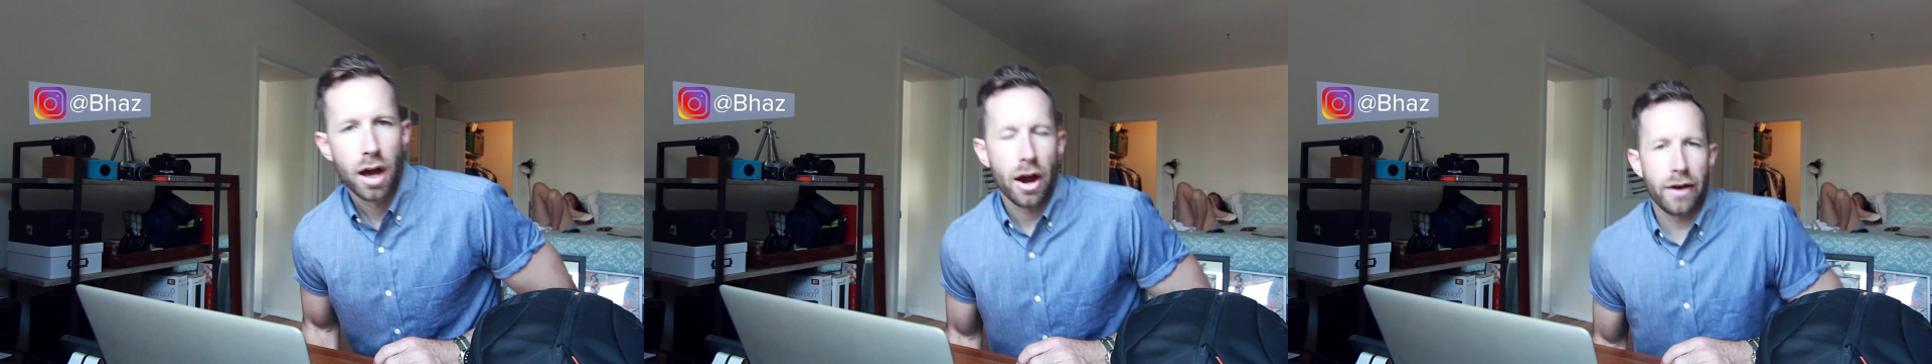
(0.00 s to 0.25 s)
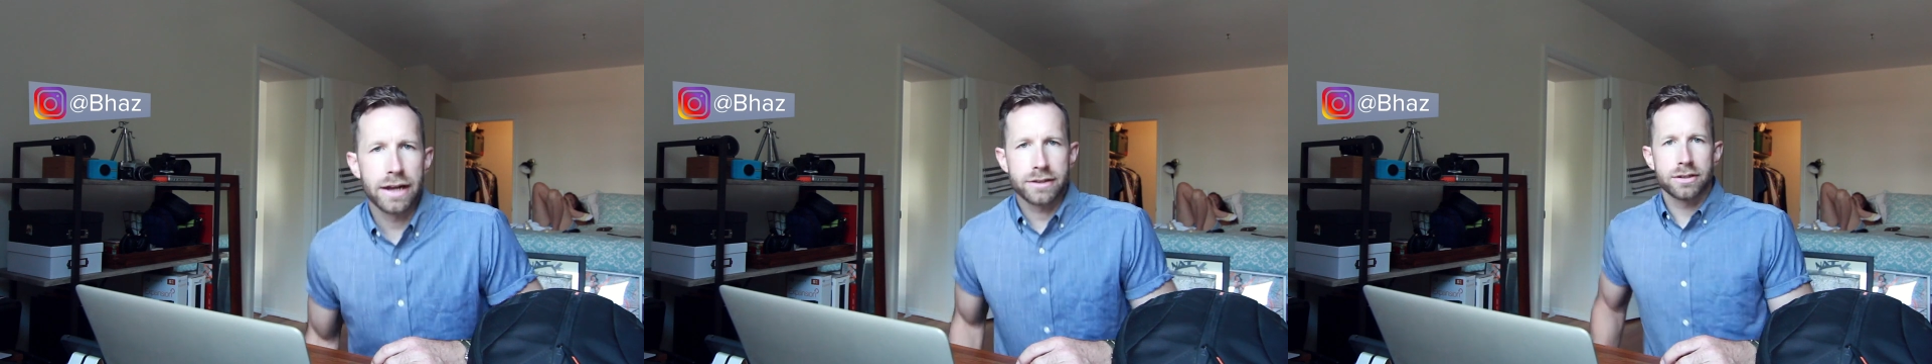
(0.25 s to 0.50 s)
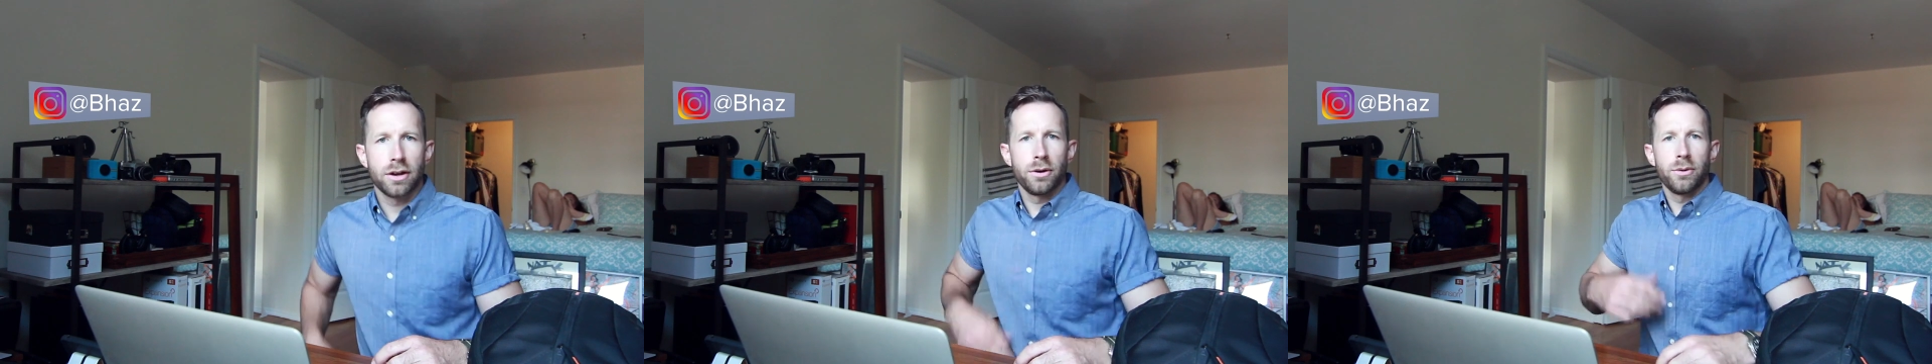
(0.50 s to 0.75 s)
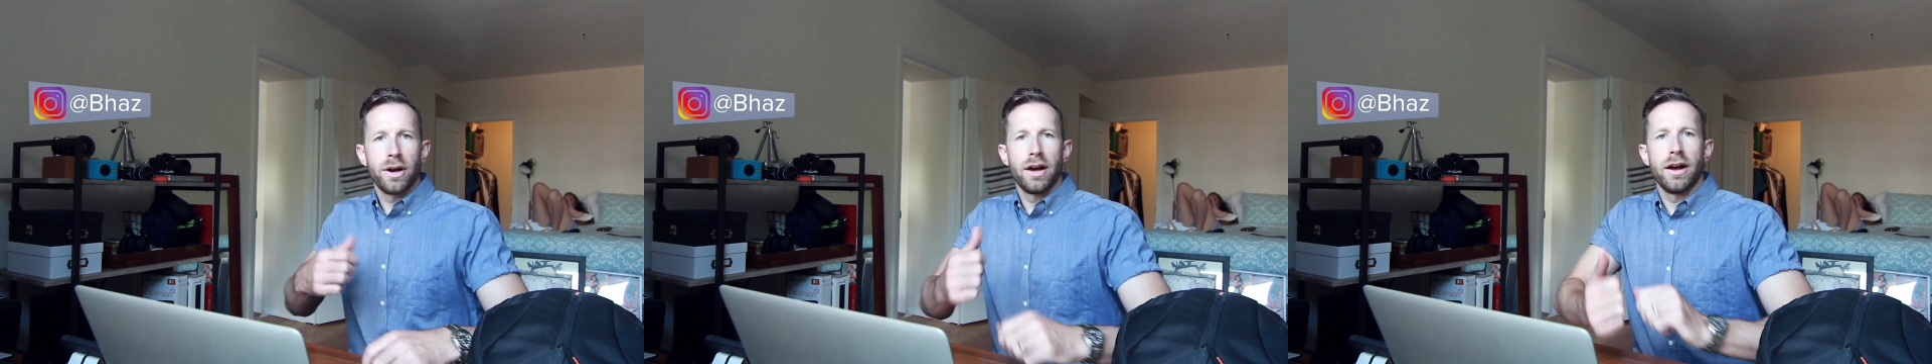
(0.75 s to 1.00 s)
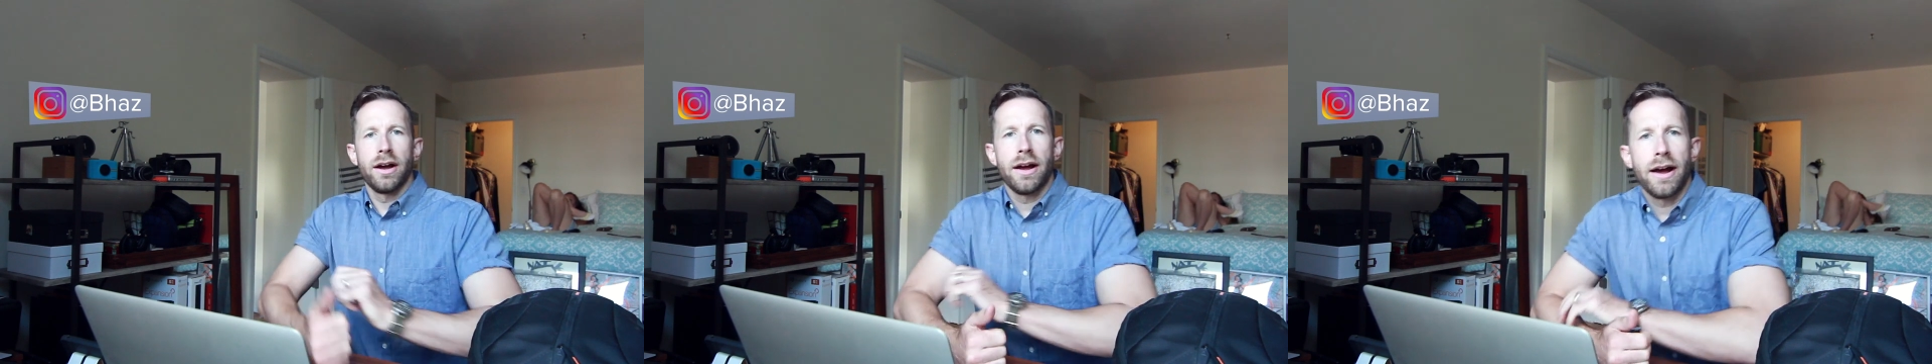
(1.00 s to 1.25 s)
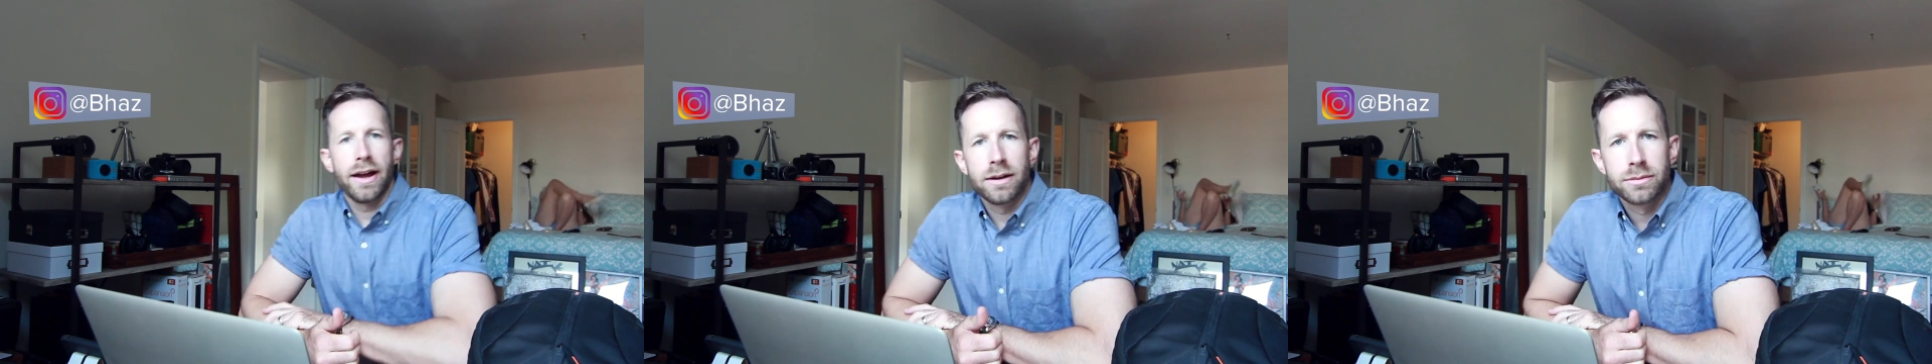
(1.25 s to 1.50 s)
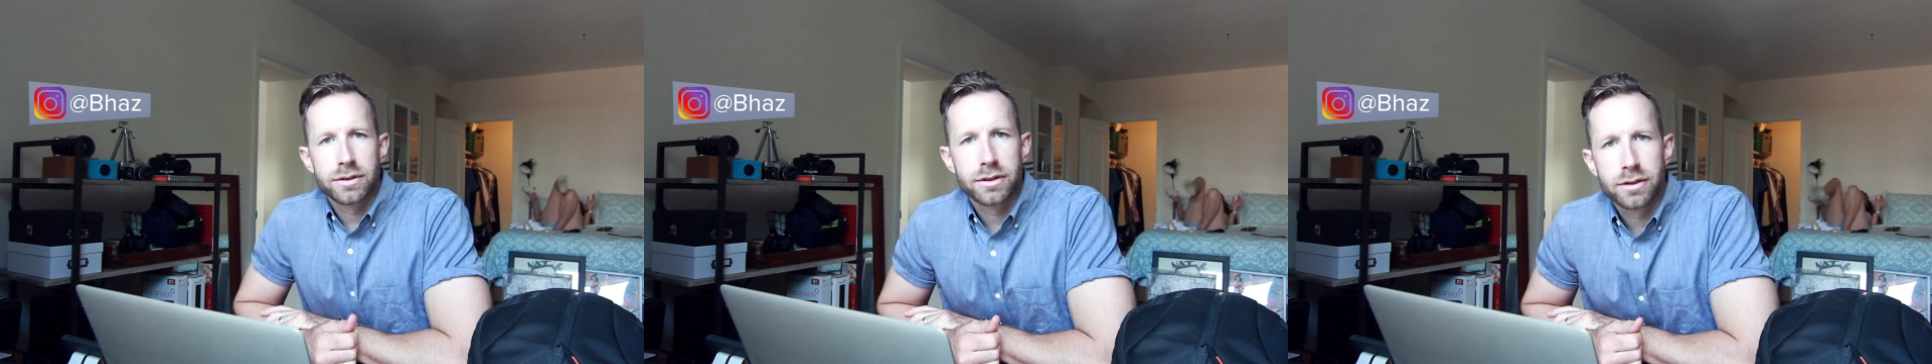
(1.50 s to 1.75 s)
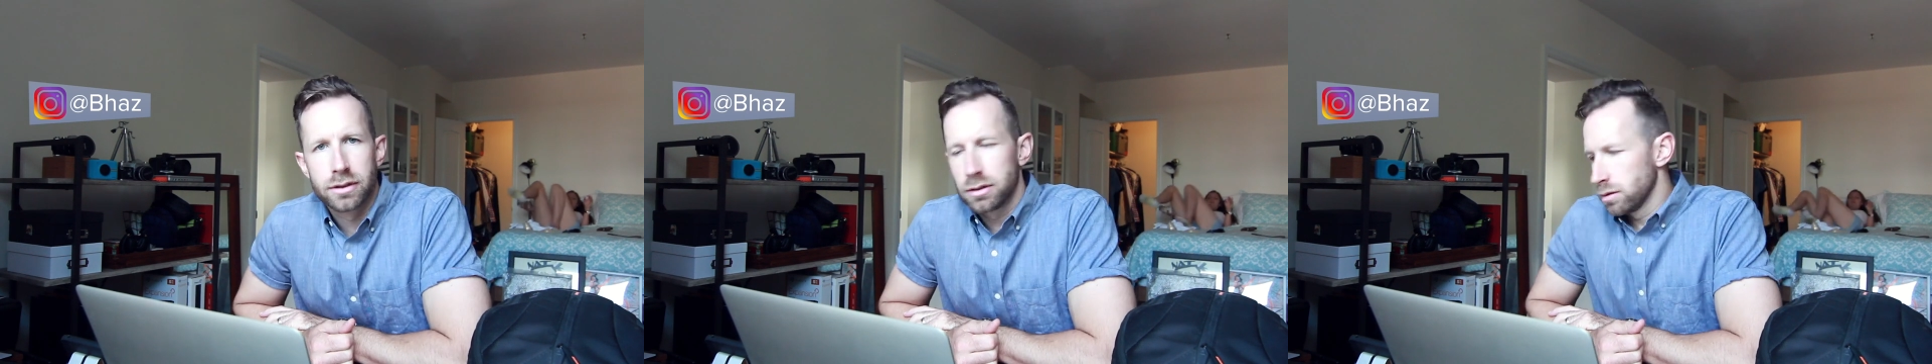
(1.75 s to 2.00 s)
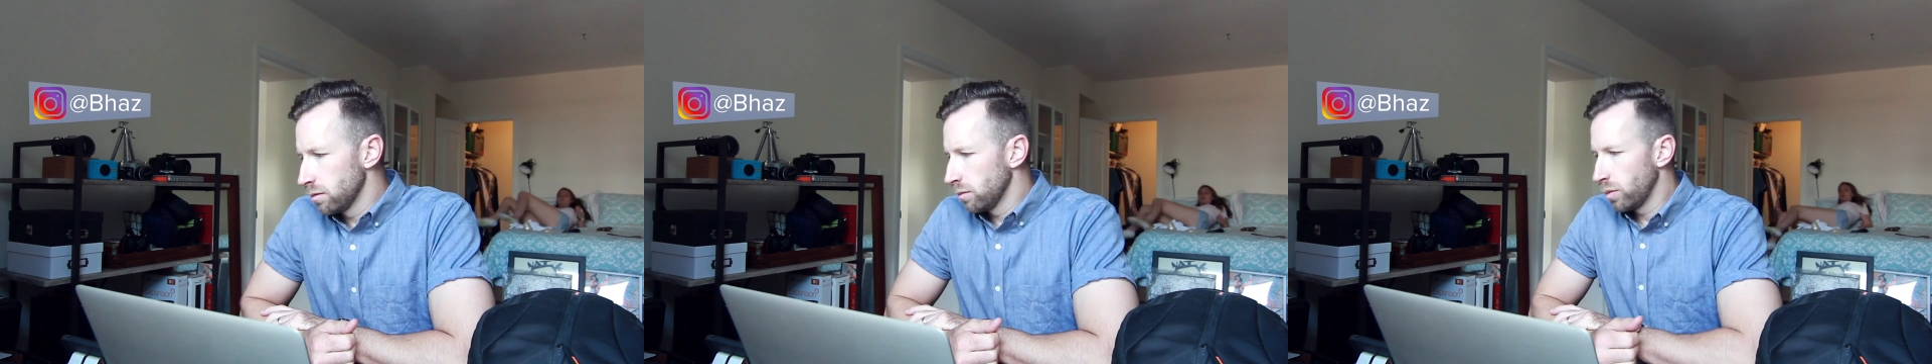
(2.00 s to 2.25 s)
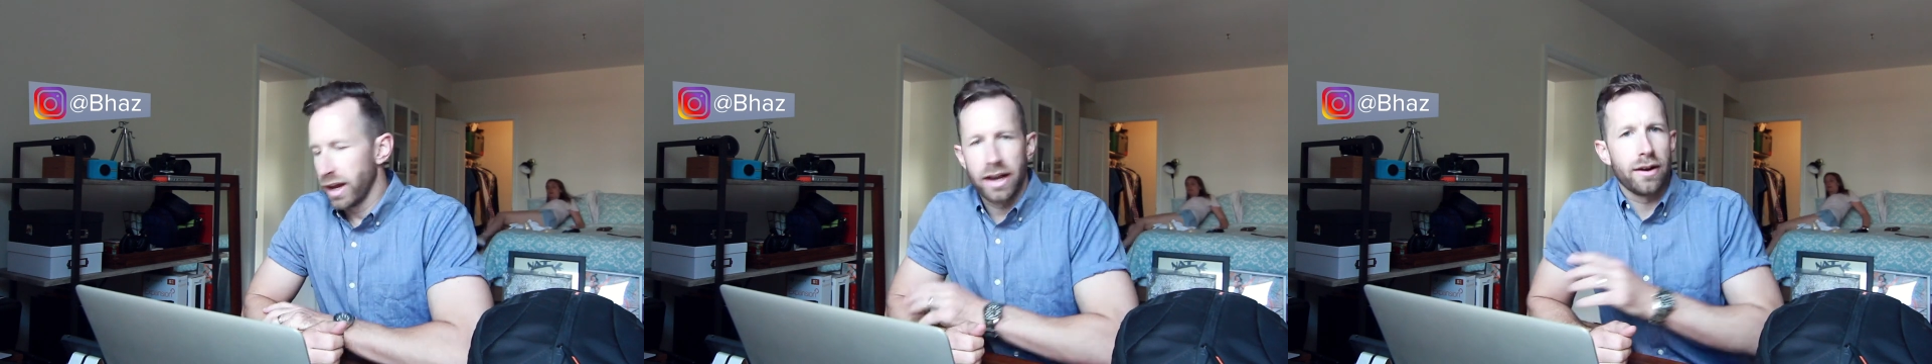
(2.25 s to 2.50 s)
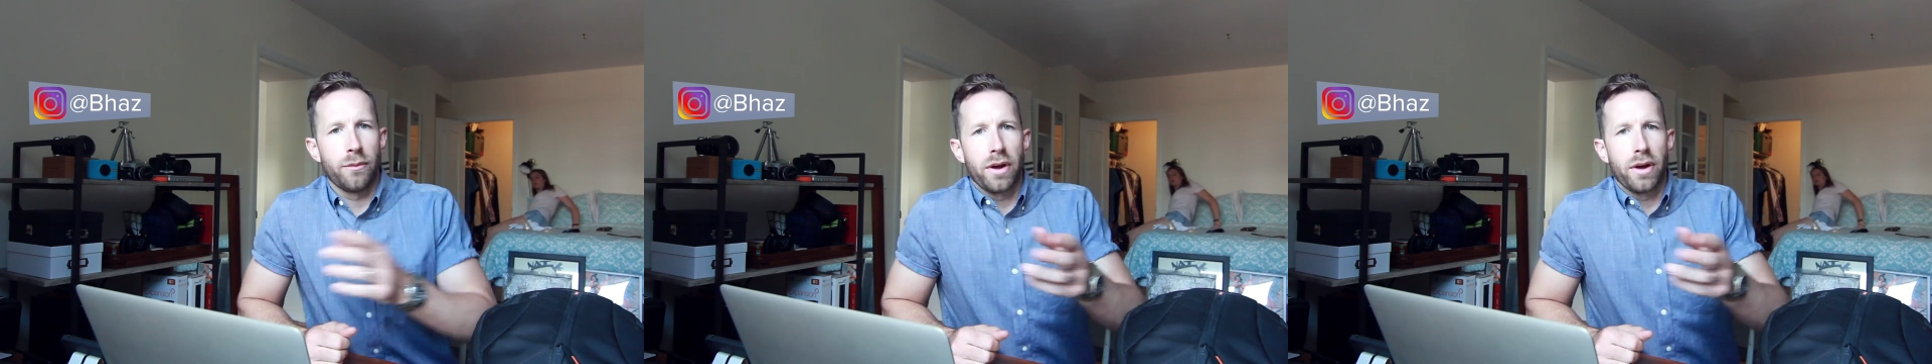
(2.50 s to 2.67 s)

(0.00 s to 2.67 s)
All right, so uh, I'm. Wait, wait, wait, wait. Wait, uh,